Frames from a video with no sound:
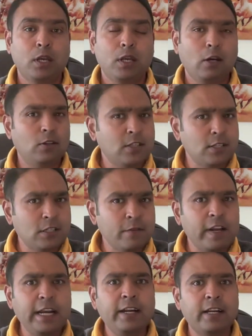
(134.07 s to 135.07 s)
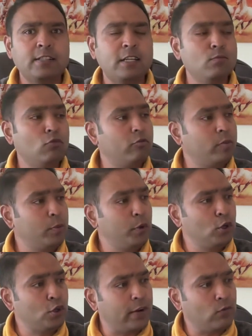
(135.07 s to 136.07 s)
Now, this is a very interesting movement
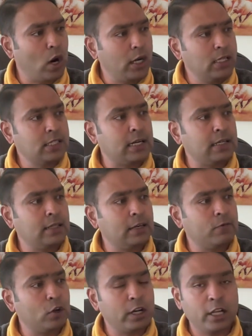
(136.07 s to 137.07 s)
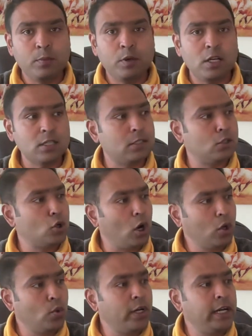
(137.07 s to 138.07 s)
because you have to understand that for Libras,
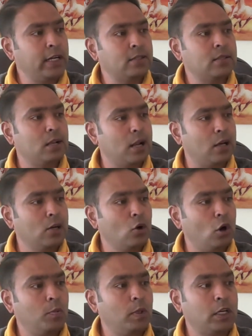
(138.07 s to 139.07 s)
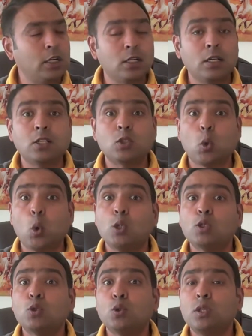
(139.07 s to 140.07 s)
not only it is the Lagna Lord, but it is
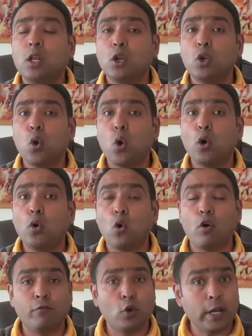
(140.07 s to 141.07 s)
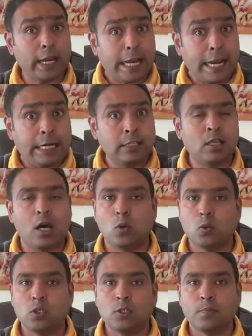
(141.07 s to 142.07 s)
also the Lord of your 8th
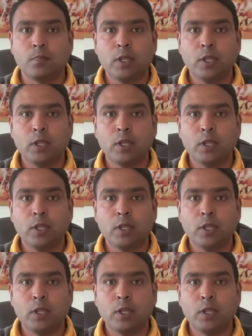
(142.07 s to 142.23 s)
house.